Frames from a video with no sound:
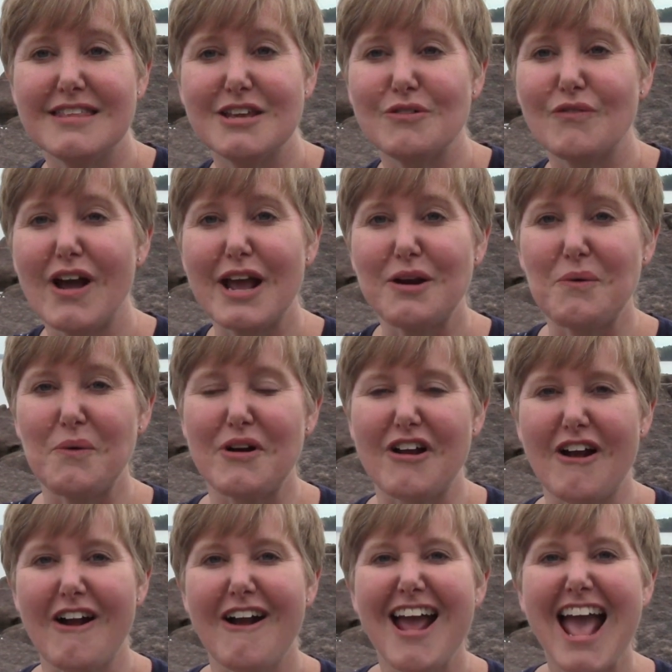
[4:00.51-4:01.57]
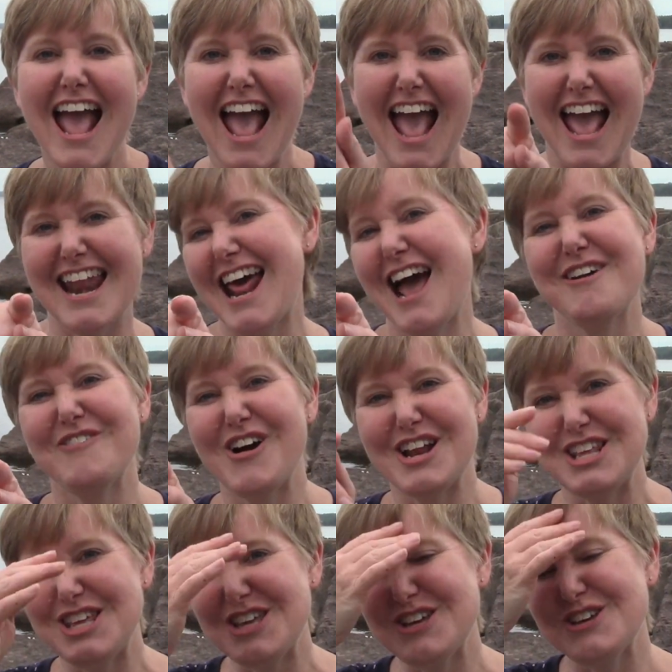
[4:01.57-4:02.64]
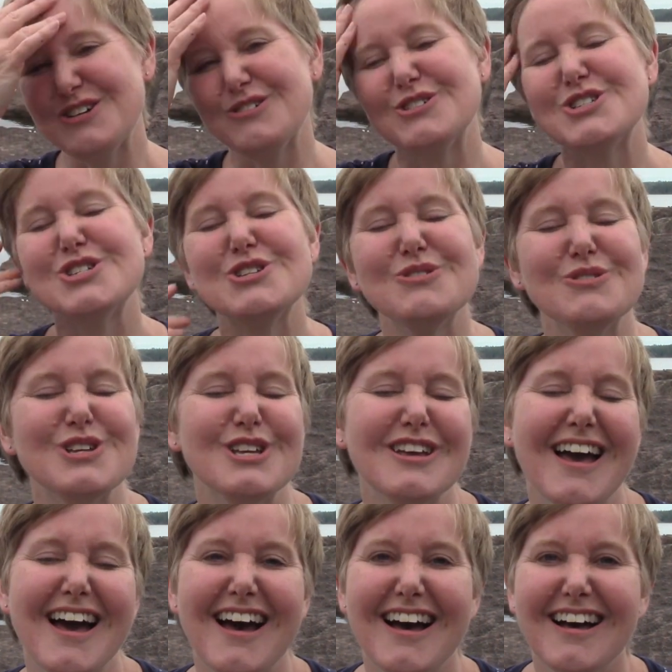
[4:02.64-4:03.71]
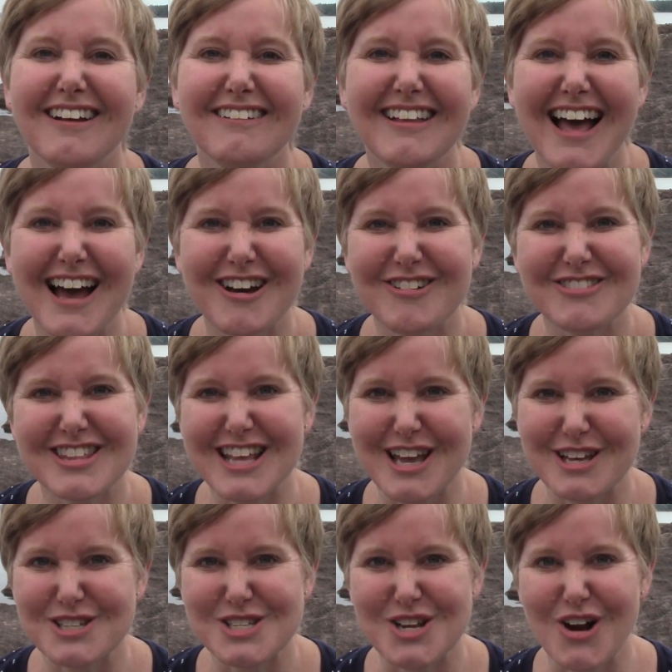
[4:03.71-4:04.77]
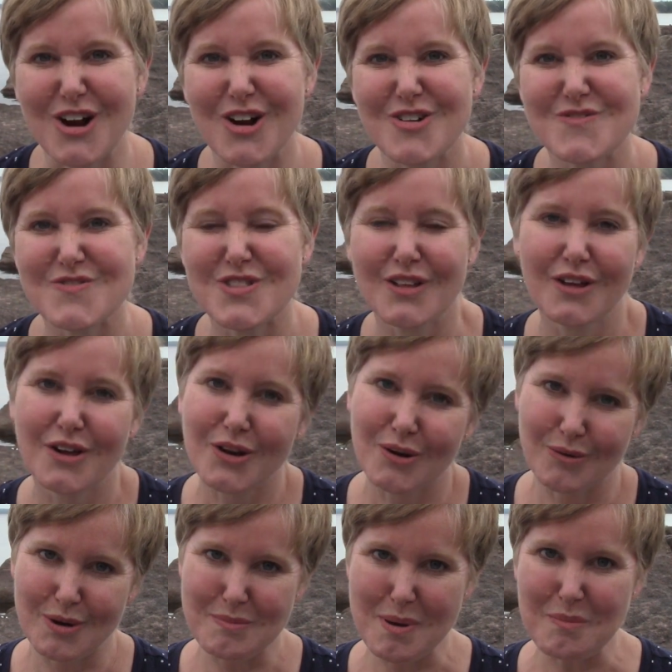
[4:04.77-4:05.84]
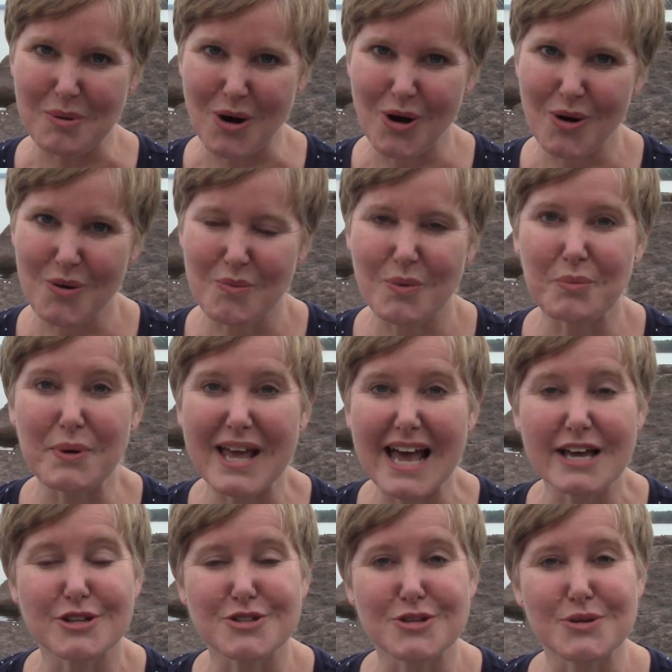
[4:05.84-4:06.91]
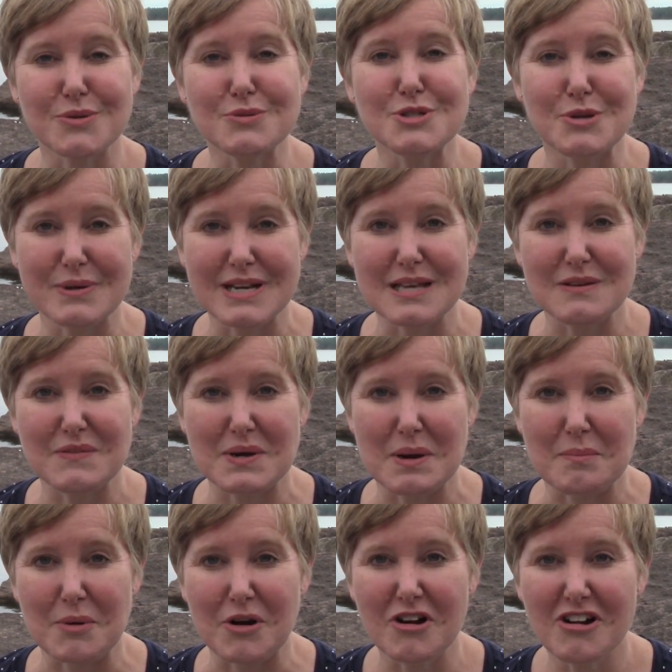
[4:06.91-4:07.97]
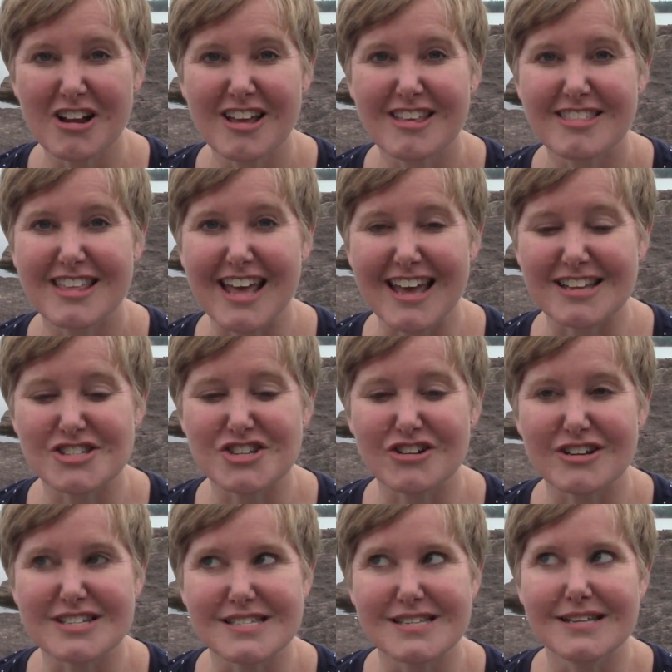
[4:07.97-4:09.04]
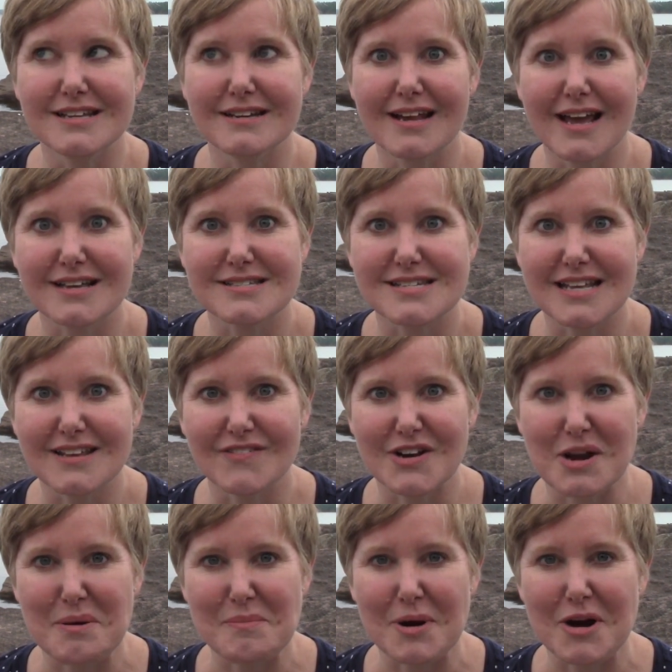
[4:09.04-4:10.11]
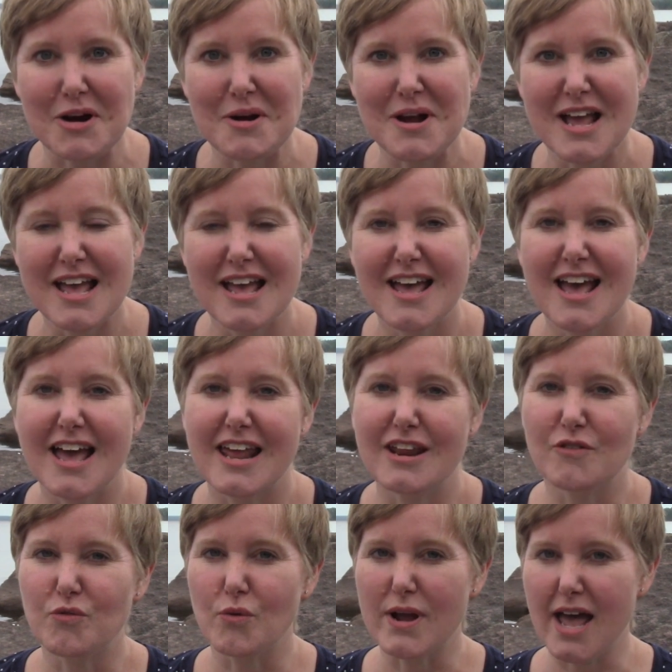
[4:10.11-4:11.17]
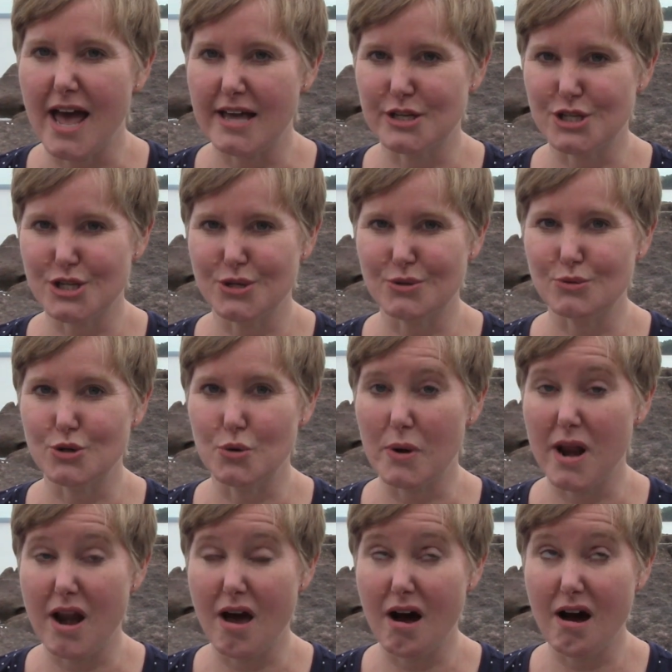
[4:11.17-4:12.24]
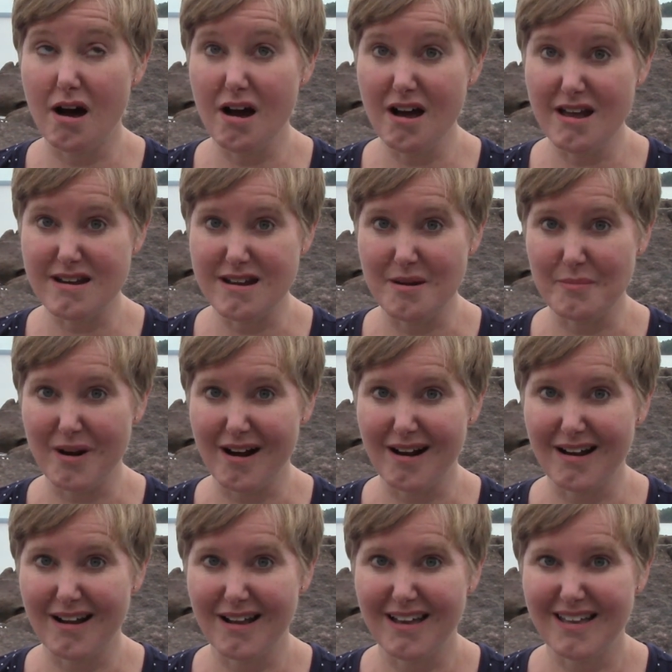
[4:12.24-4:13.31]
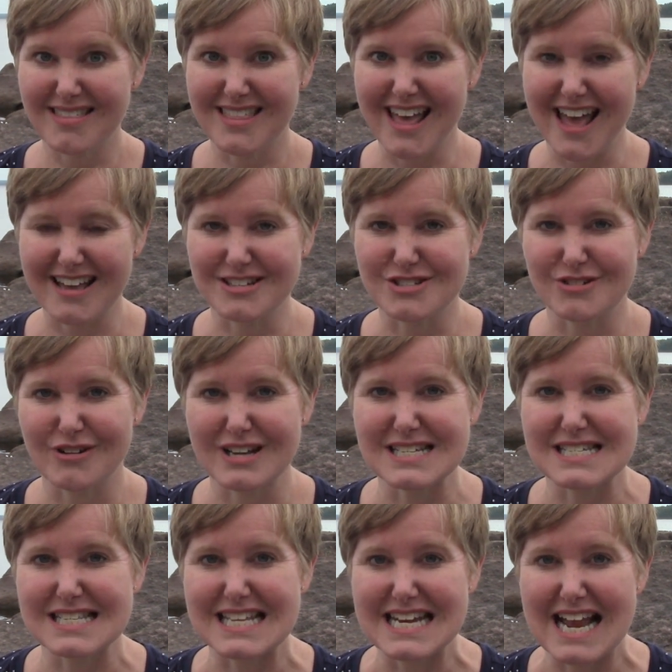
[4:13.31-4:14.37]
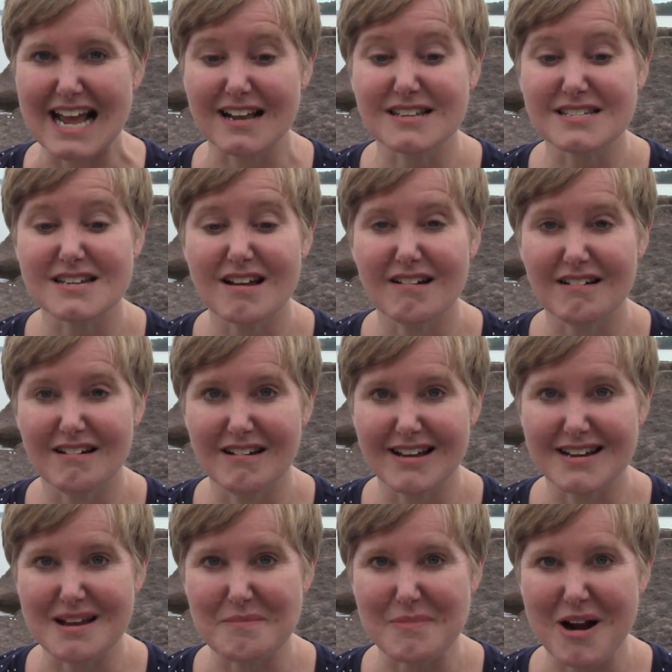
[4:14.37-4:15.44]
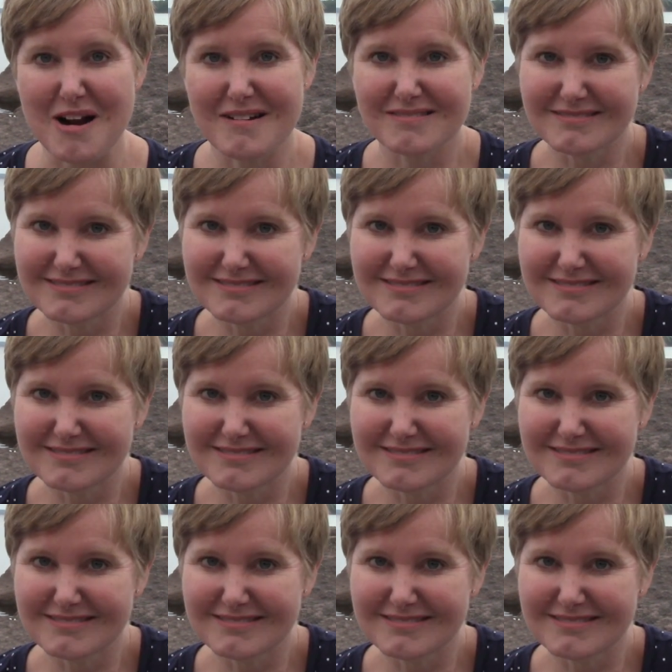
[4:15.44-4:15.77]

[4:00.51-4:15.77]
the right order. And I want you to yell out the answer. Remember, when we add two to an even number, the answer is the next even number. And if we add two to an odd number, the answer is the next odd number.